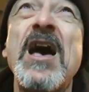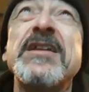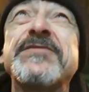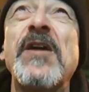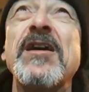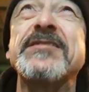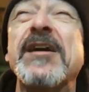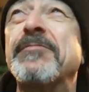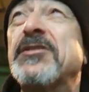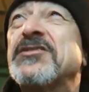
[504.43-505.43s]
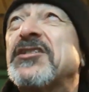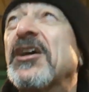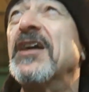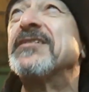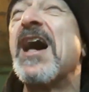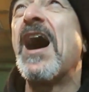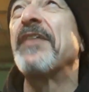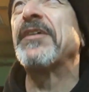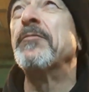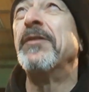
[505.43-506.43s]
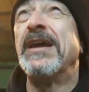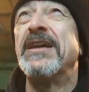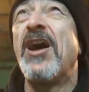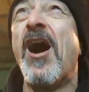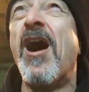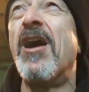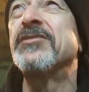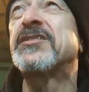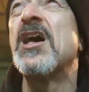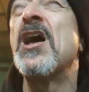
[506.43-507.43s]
As far as I'm concerned, I think we need Hart,